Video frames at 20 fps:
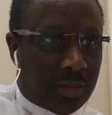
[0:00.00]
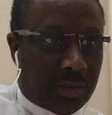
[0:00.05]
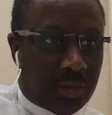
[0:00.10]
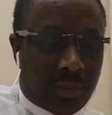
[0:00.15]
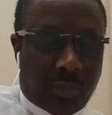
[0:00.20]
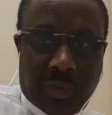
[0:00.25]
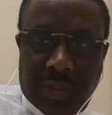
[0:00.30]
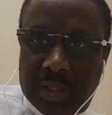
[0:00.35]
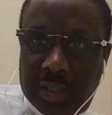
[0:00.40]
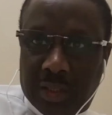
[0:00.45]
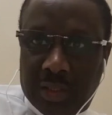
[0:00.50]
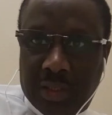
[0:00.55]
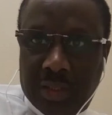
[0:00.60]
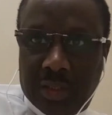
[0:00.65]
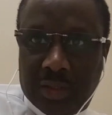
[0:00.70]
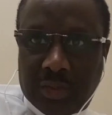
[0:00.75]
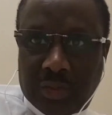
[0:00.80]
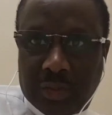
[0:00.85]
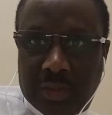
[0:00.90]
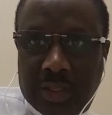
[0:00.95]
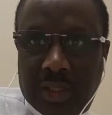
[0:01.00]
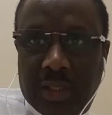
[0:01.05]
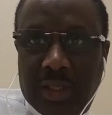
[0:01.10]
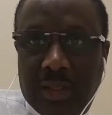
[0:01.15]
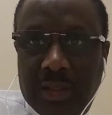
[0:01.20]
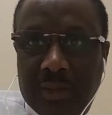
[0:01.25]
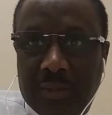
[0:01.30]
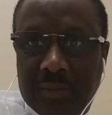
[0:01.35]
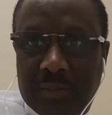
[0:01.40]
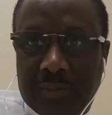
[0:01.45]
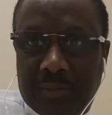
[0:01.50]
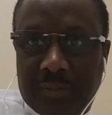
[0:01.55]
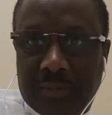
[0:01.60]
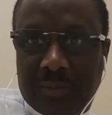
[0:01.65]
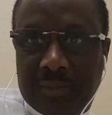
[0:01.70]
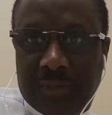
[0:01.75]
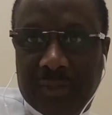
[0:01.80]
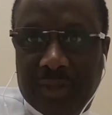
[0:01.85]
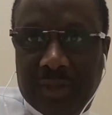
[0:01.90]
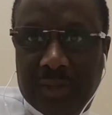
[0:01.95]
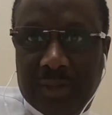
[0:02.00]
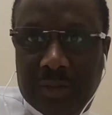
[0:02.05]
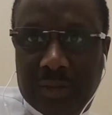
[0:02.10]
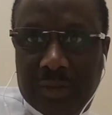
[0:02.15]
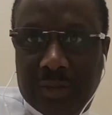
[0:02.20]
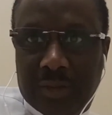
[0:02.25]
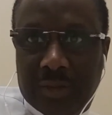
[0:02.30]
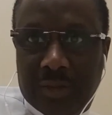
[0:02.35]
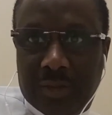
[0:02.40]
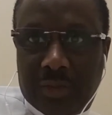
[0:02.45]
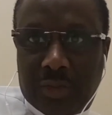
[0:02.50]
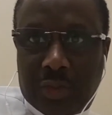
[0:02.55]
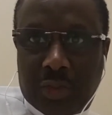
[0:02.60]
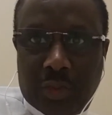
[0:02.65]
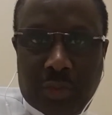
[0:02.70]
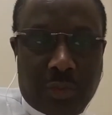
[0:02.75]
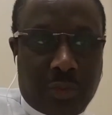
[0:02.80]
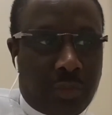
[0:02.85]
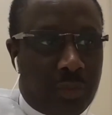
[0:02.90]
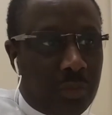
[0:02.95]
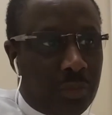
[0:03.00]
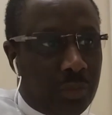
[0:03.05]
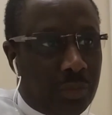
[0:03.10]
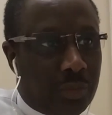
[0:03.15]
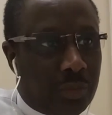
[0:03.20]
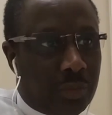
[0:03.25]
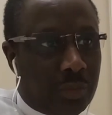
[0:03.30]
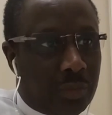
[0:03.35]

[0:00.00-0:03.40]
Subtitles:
We are here today to